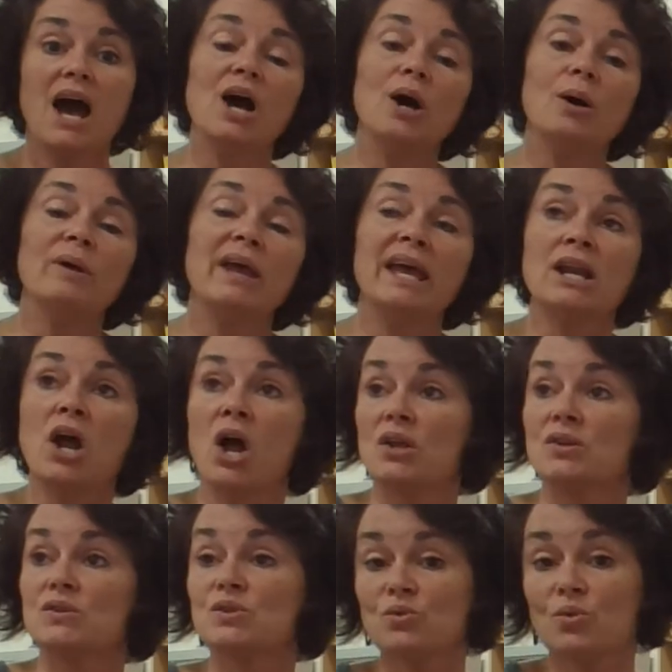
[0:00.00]

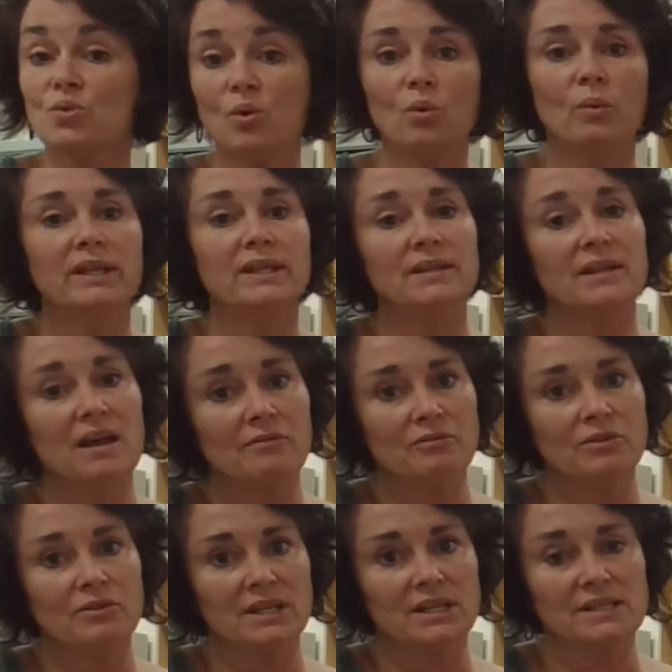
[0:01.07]
At school, we
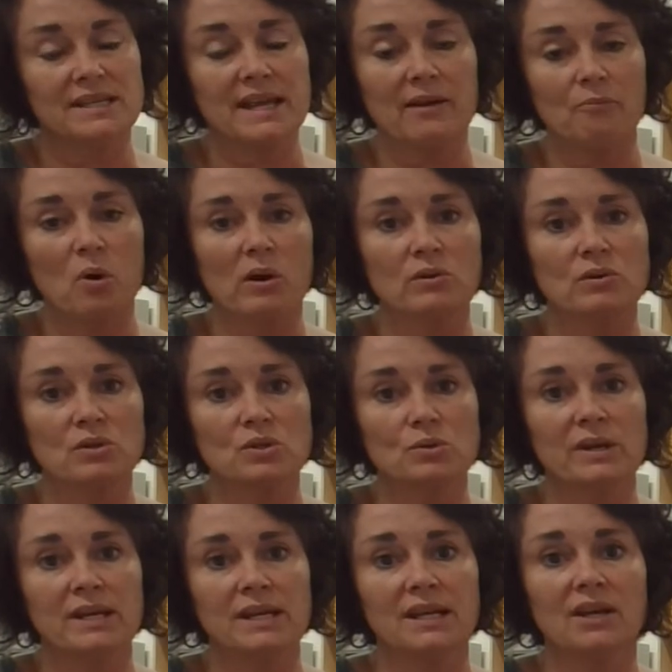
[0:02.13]
love for the kids to have
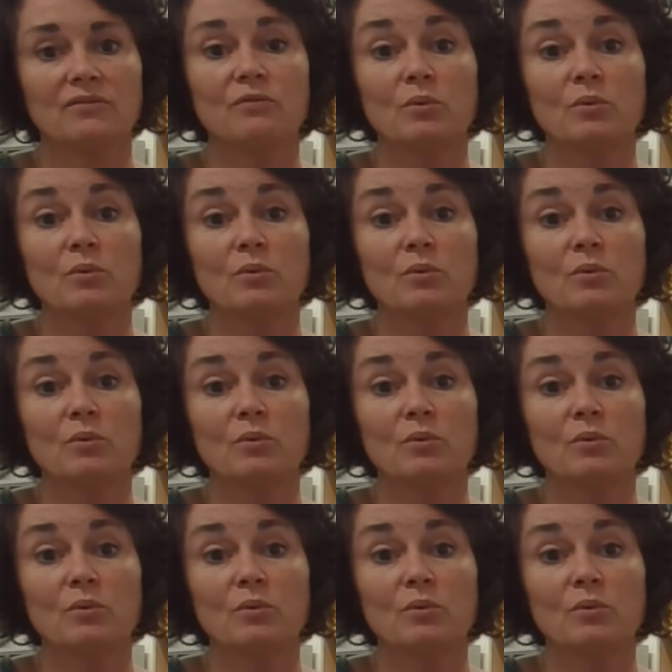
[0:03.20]
partners reading.